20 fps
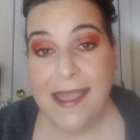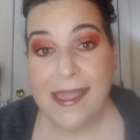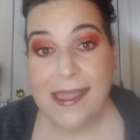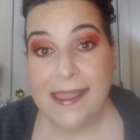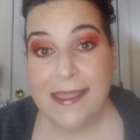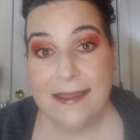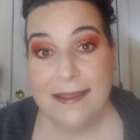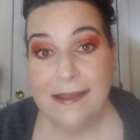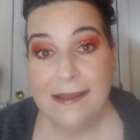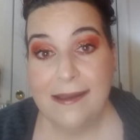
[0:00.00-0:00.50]

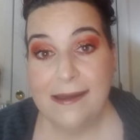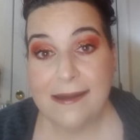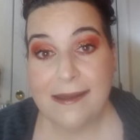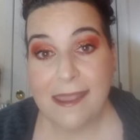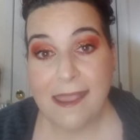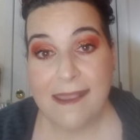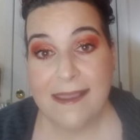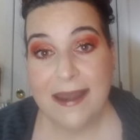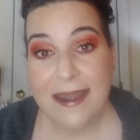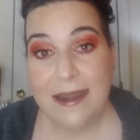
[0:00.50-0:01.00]
And
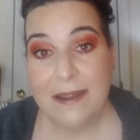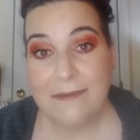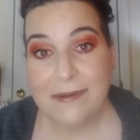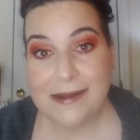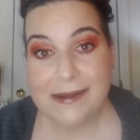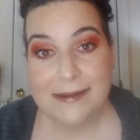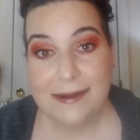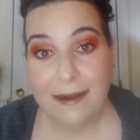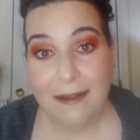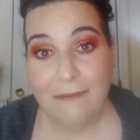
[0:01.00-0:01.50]

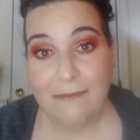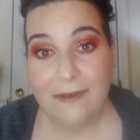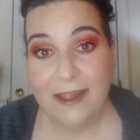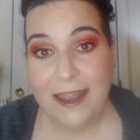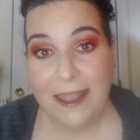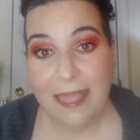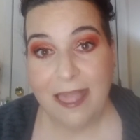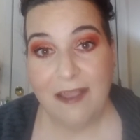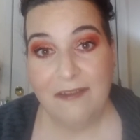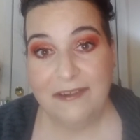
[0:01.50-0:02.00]
anyway, we
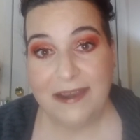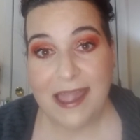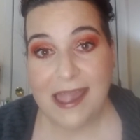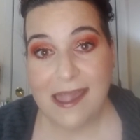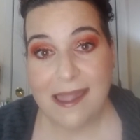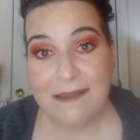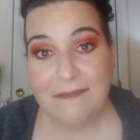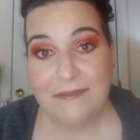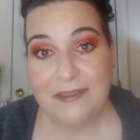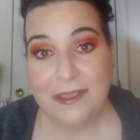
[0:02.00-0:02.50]
love to
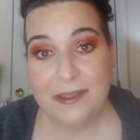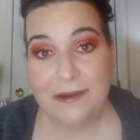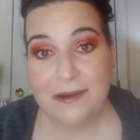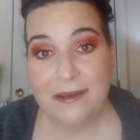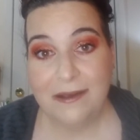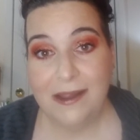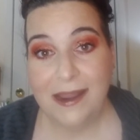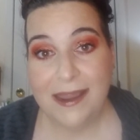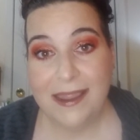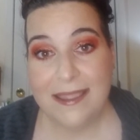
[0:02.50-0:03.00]
have you
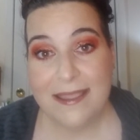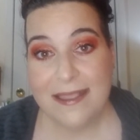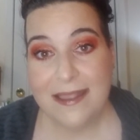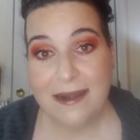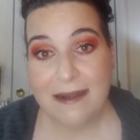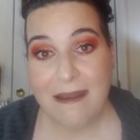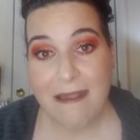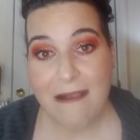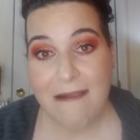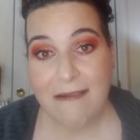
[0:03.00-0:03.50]

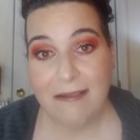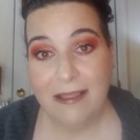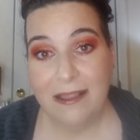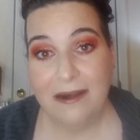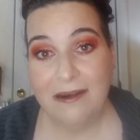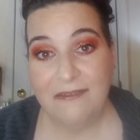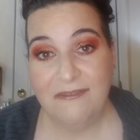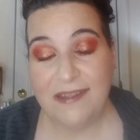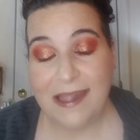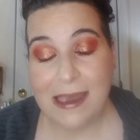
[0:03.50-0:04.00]
in our
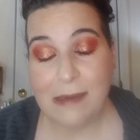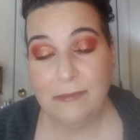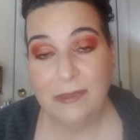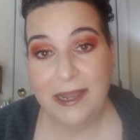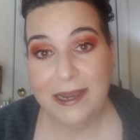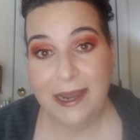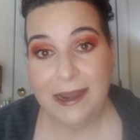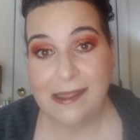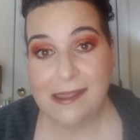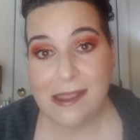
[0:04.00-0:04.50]
little
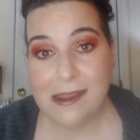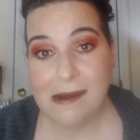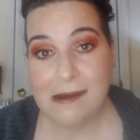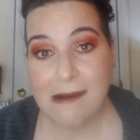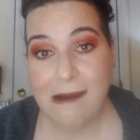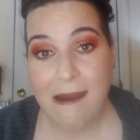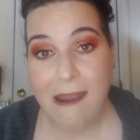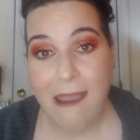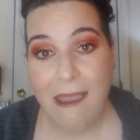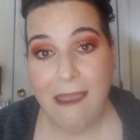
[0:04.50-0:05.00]
family here